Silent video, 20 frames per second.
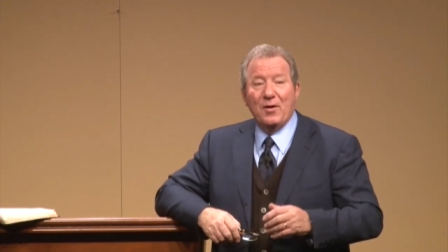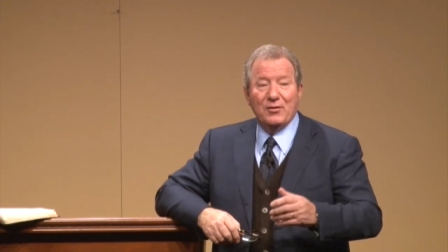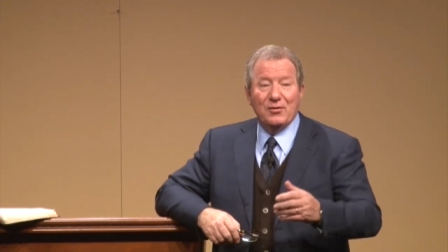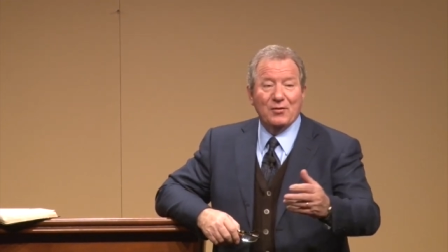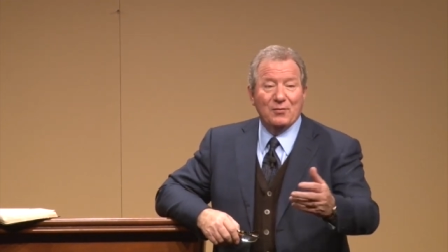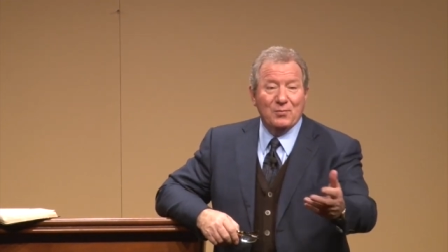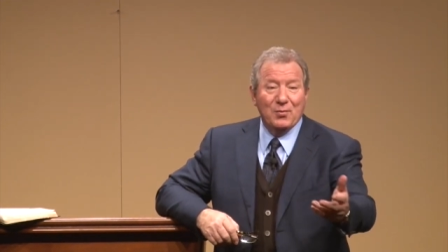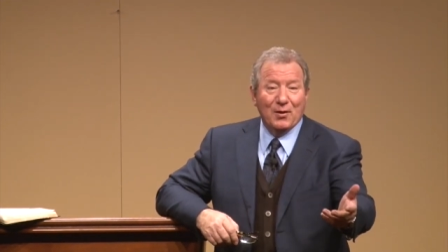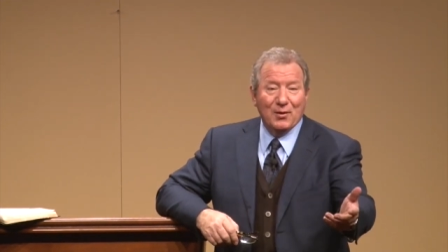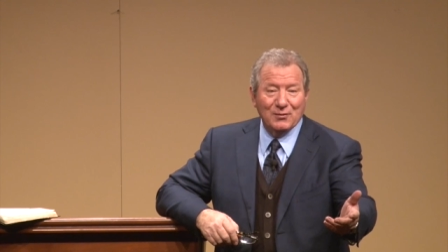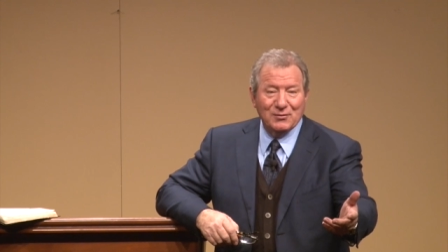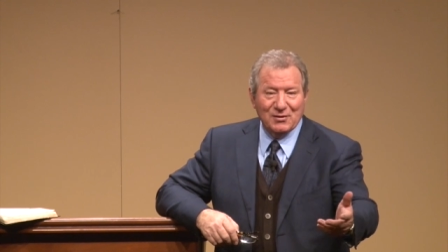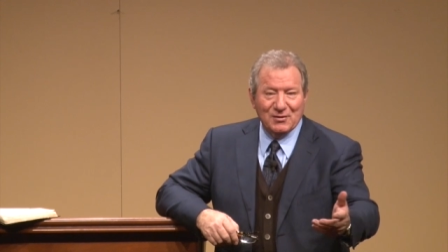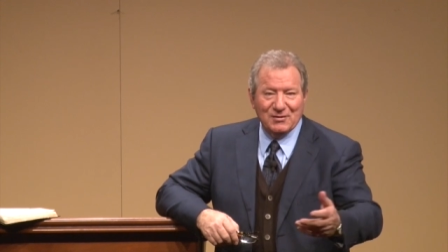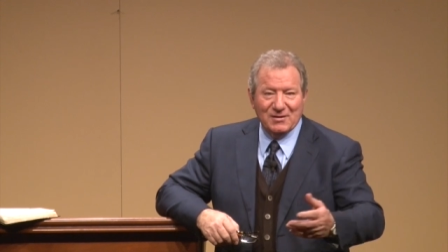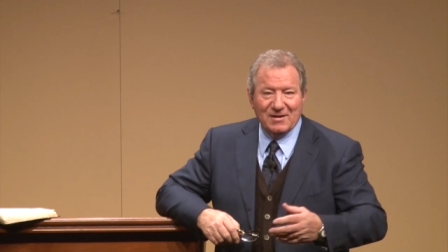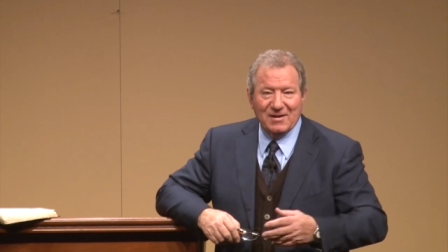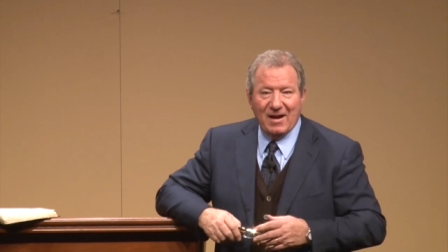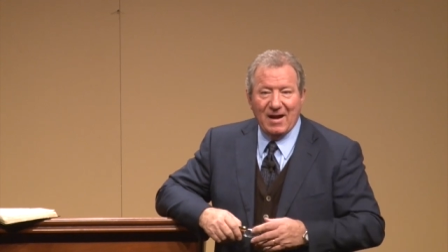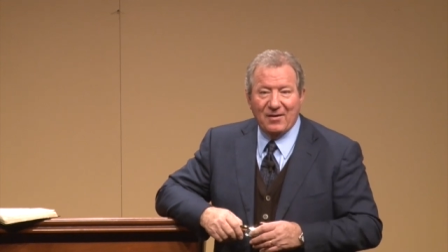well, you
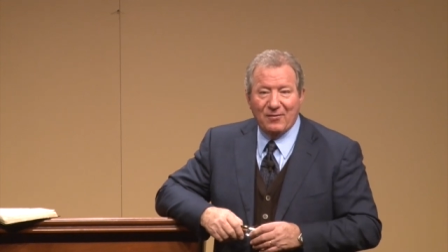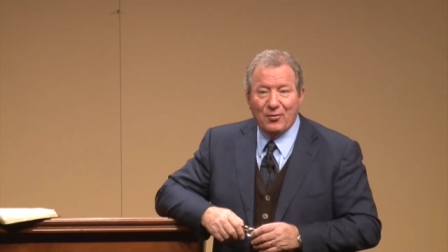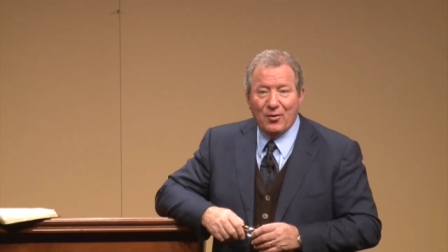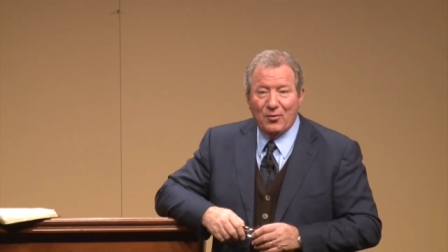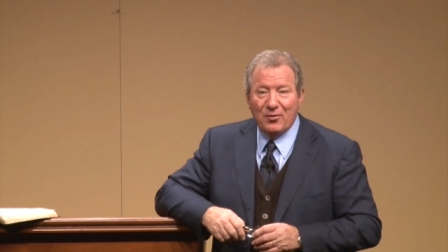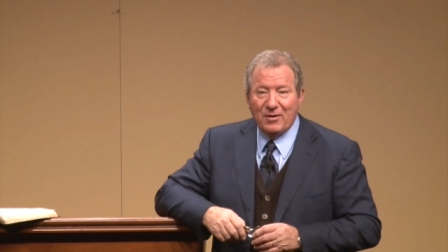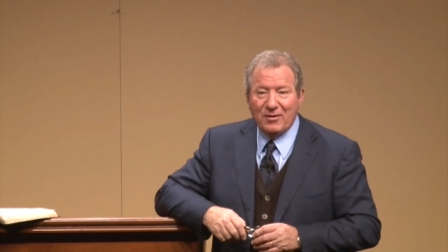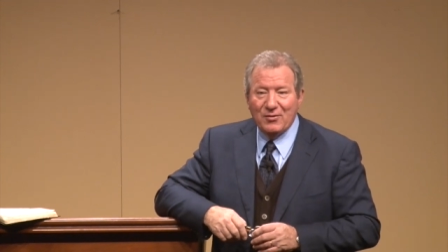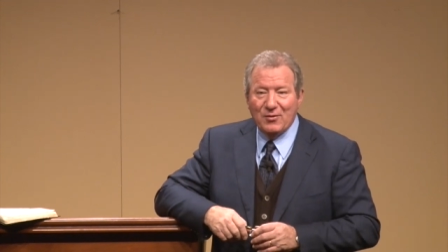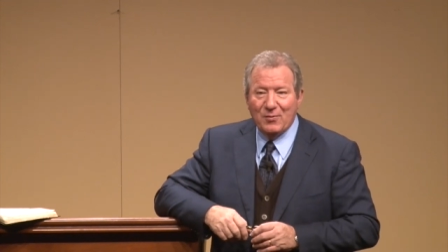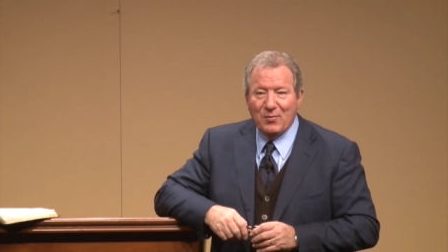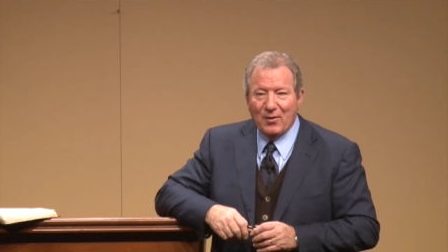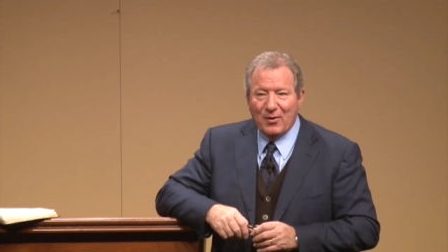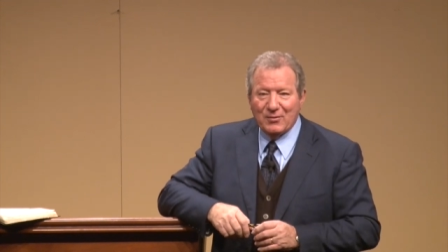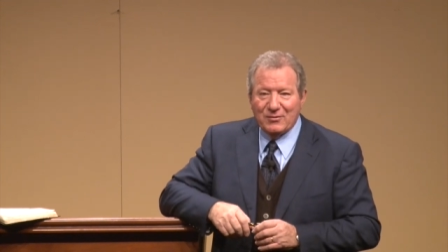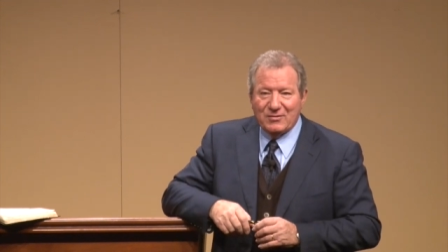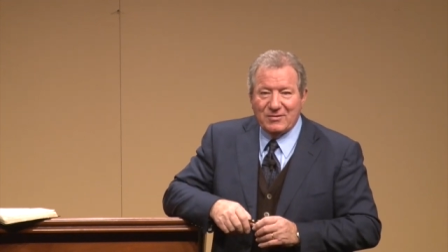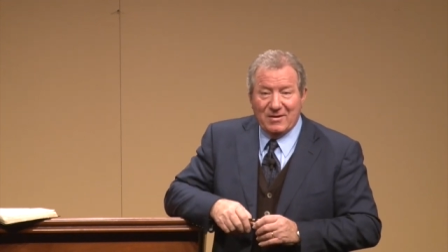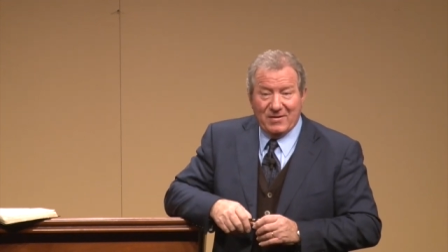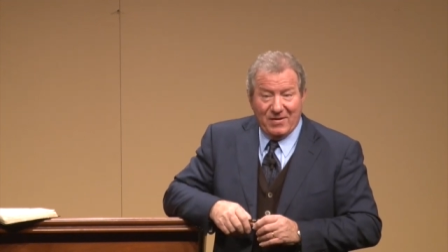purchased it. I wrote it. You
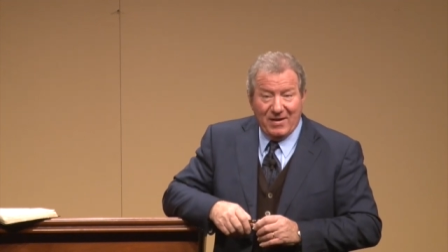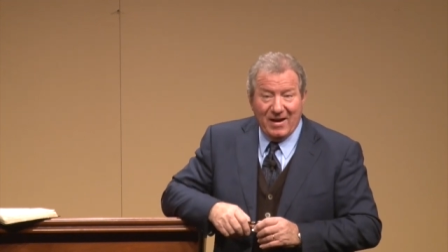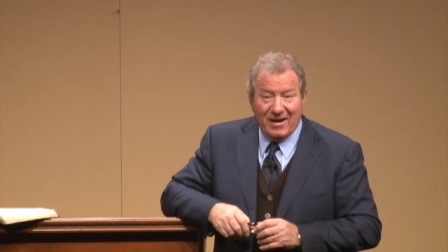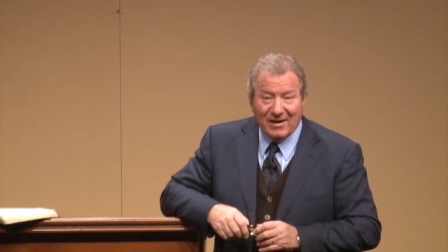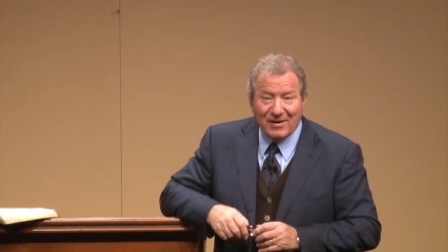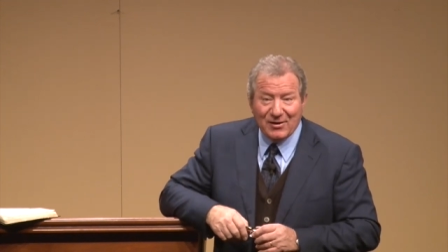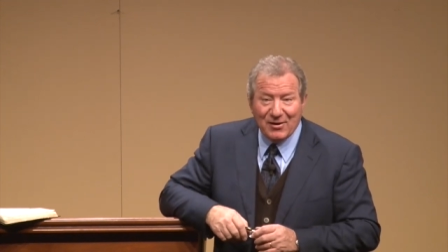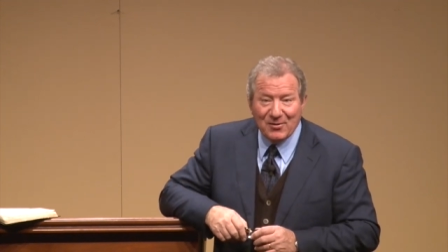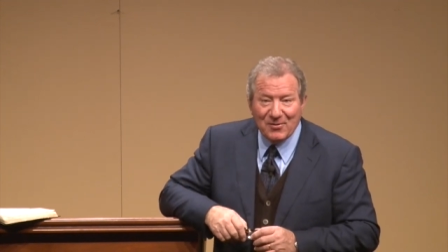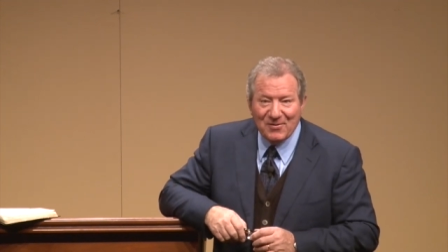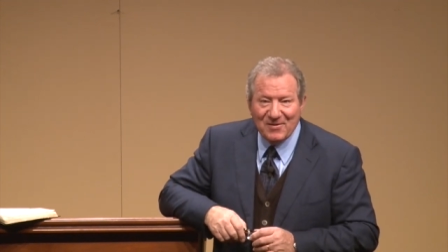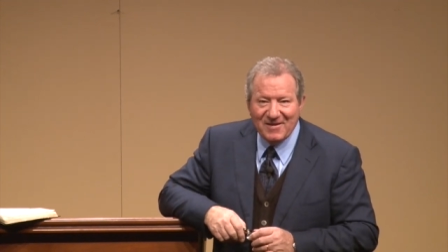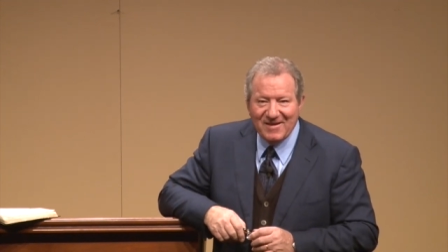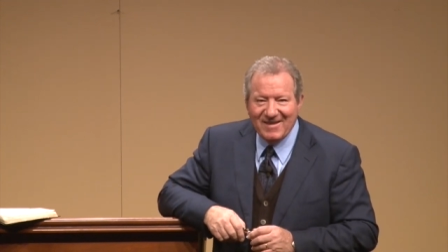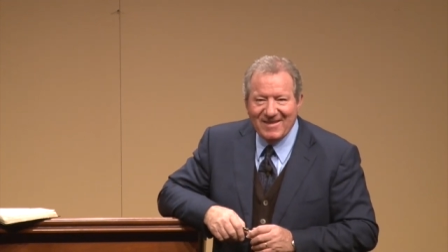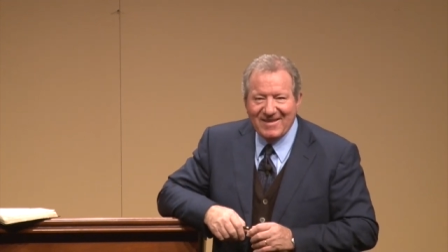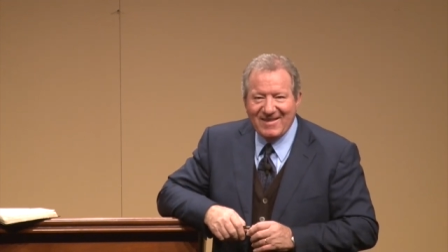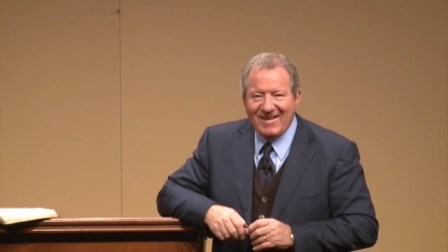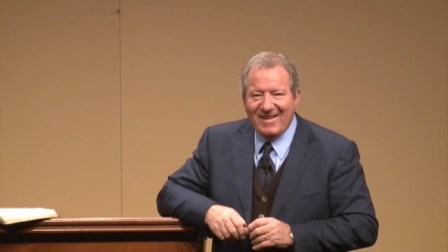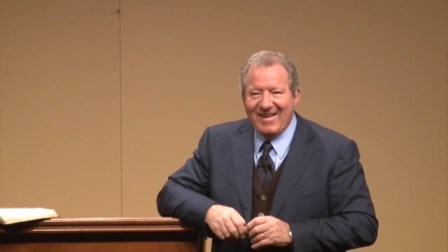purchased it. Thank you.
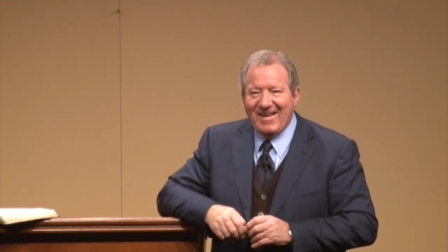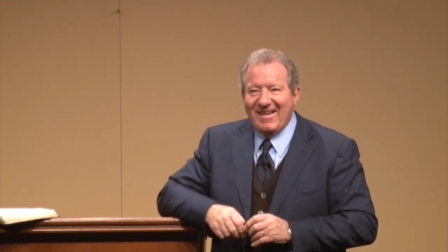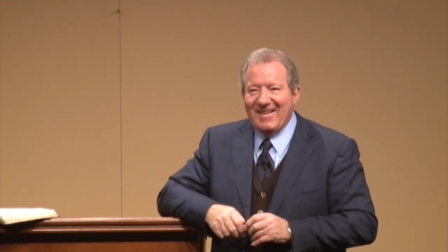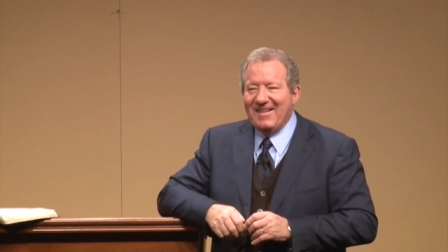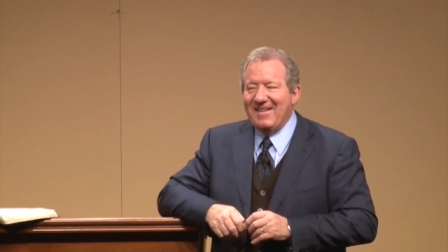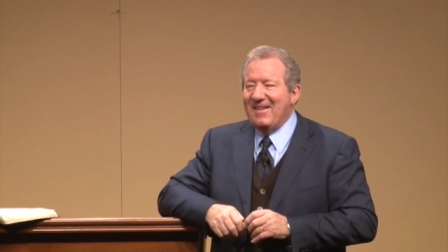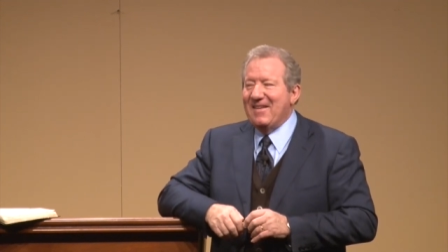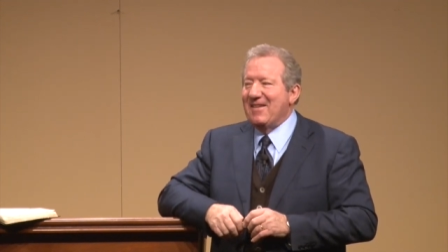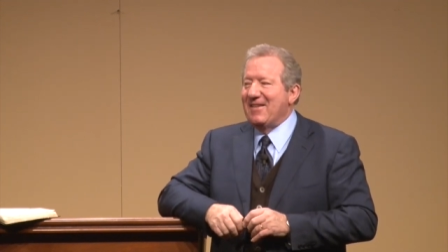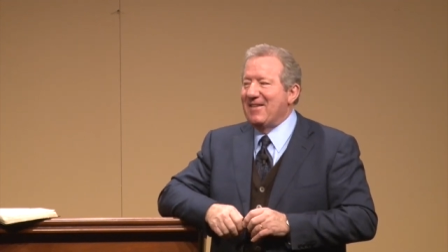And,